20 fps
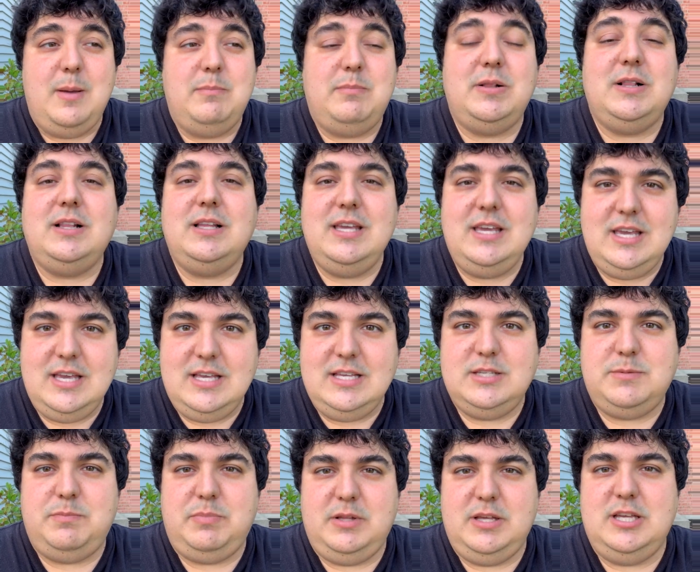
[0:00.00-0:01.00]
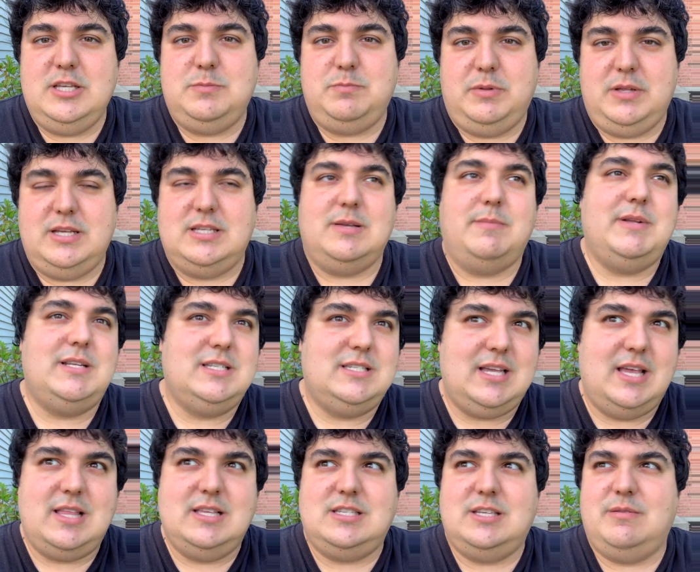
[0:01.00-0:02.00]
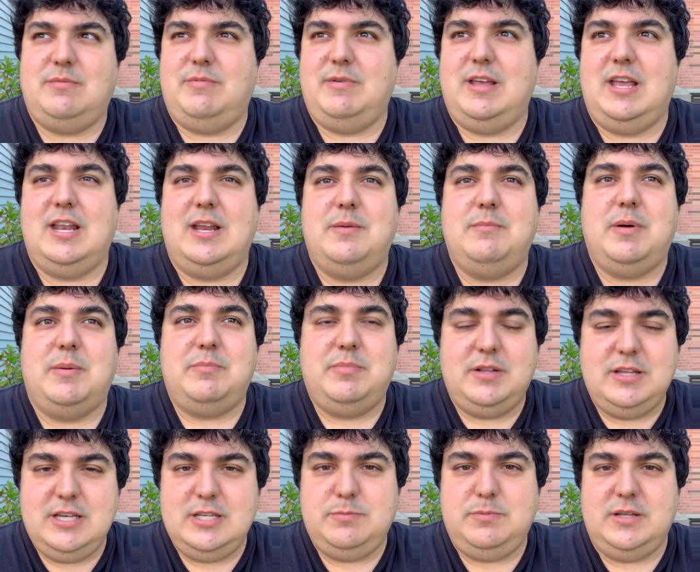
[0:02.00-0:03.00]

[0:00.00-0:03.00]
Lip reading: Please, I meant to say this at the beginning, but please,